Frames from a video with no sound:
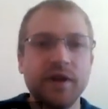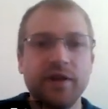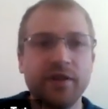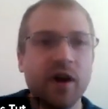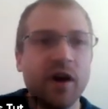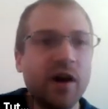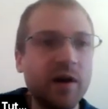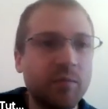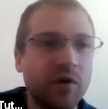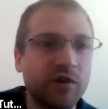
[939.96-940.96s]
It's a
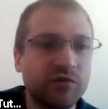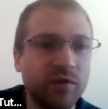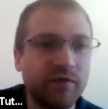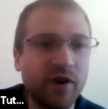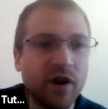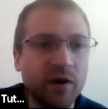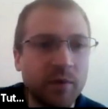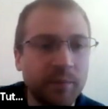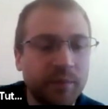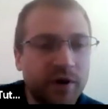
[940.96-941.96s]
high pressure
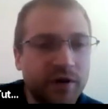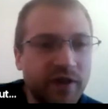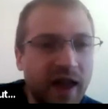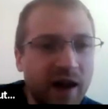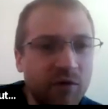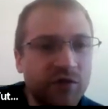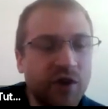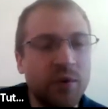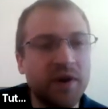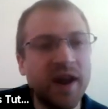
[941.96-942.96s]
environment because air is
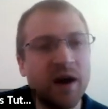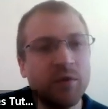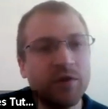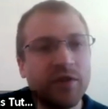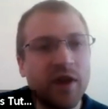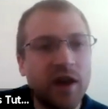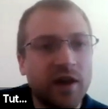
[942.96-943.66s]
going downwards.